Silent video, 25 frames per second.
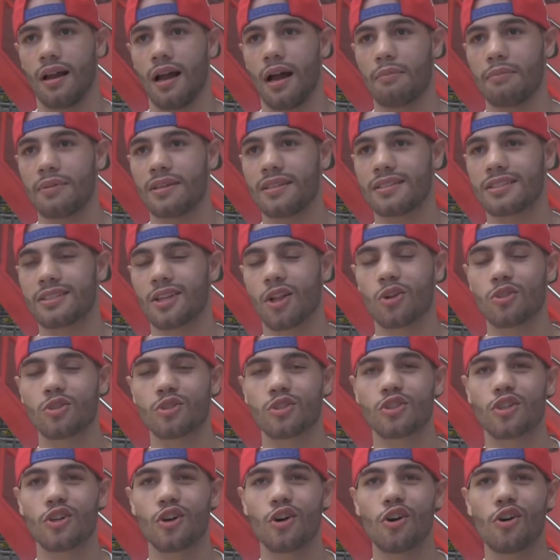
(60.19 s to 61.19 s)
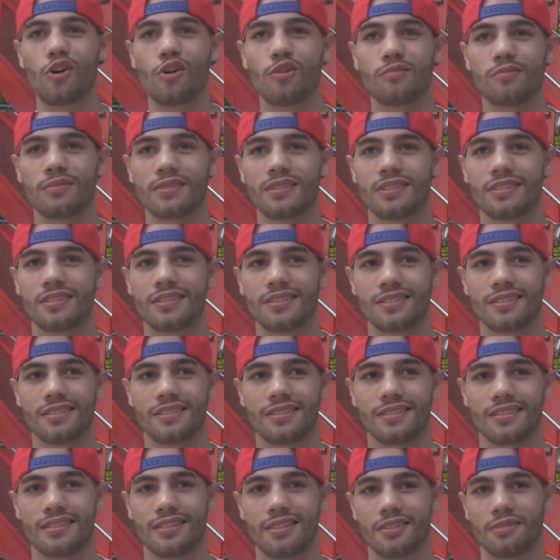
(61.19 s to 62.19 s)
I mean, it's closer to home. It's
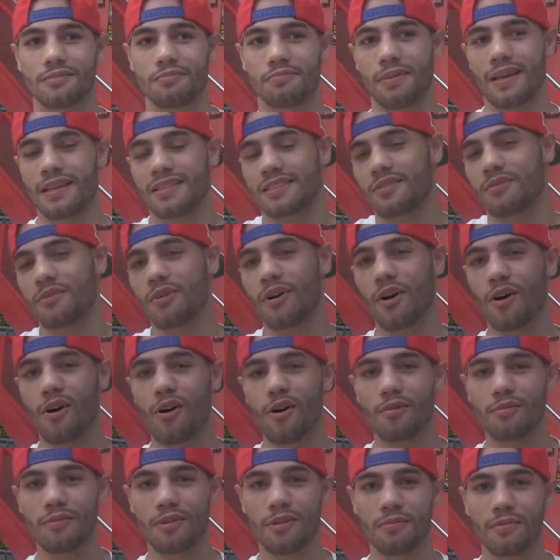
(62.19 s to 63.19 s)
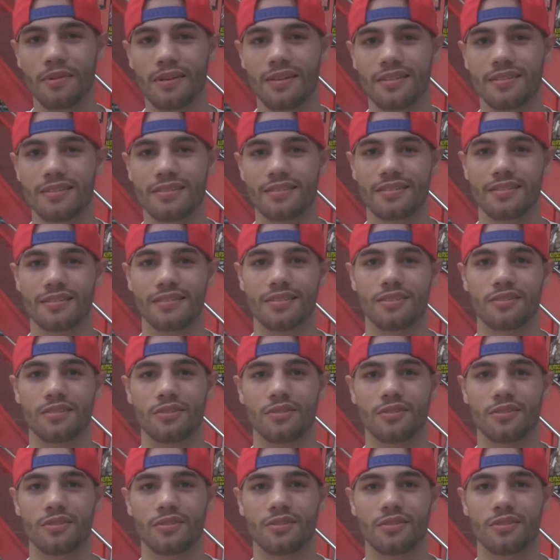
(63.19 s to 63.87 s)
basically we're home. I mean, it's